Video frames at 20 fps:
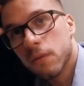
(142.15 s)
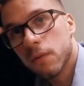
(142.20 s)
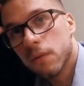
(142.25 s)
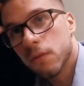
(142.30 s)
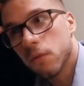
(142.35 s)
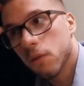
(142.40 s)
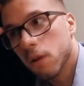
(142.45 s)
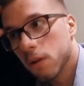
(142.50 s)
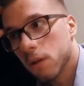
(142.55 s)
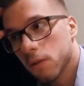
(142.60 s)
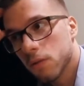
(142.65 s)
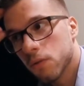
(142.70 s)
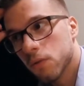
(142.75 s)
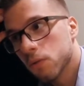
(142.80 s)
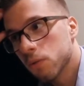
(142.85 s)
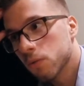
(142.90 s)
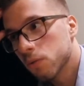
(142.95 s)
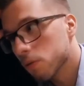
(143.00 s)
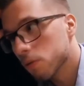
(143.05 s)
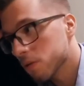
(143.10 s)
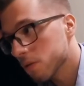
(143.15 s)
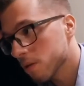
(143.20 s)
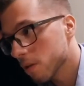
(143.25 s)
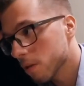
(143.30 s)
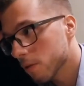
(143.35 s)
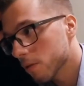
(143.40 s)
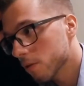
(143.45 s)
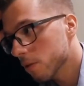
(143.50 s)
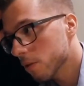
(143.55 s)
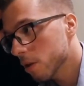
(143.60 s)
If you aren't true to
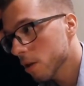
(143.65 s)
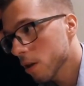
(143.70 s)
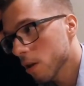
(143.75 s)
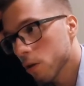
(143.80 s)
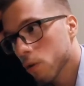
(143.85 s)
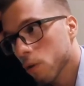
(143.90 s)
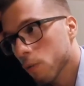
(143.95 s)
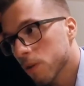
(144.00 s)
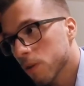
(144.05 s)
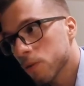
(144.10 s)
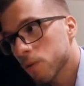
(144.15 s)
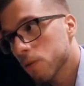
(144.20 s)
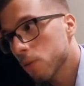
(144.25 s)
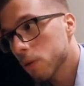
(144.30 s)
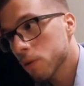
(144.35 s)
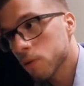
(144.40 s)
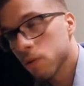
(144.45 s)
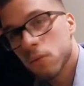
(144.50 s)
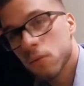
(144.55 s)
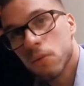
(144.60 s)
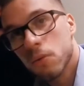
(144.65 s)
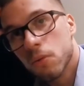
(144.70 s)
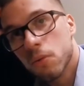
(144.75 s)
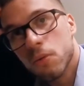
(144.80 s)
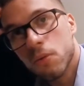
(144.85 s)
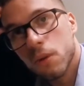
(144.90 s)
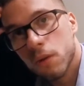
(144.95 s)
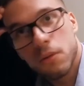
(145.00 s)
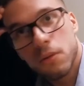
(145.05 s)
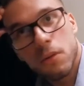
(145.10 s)
yourself, no matter what you do,
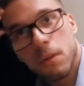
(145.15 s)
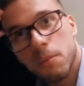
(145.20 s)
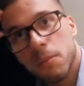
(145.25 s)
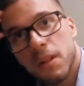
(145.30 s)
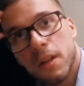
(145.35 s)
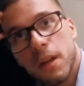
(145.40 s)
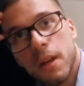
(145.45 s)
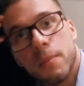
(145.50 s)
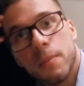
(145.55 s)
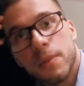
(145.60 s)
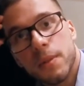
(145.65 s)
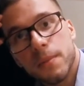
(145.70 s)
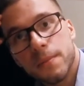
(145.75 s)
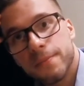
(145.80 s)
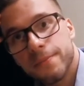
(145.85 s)
you aren't going to be happy